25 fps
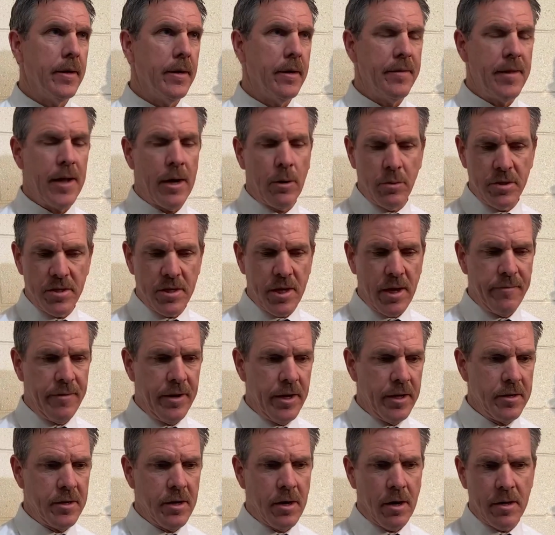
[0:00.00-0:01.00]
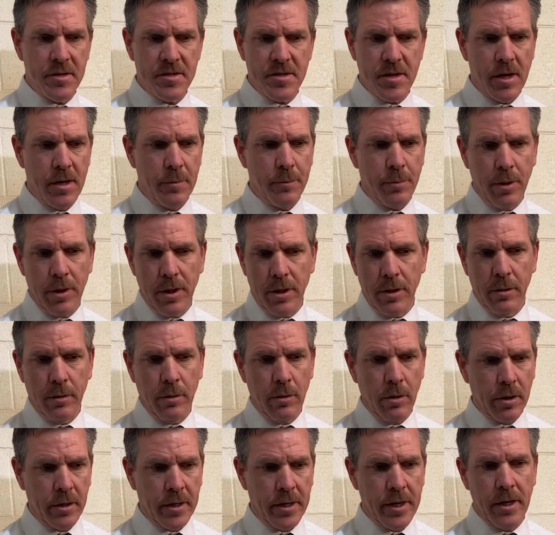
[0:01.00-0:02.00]
That was evident. Karts had a pretty good
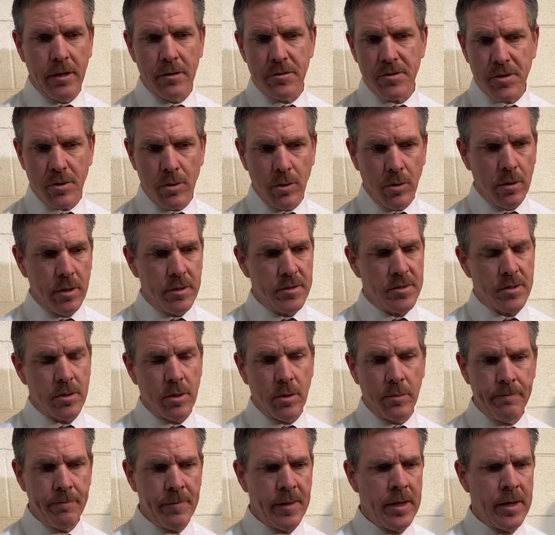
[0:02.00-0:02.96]
look. Ginner scores. So,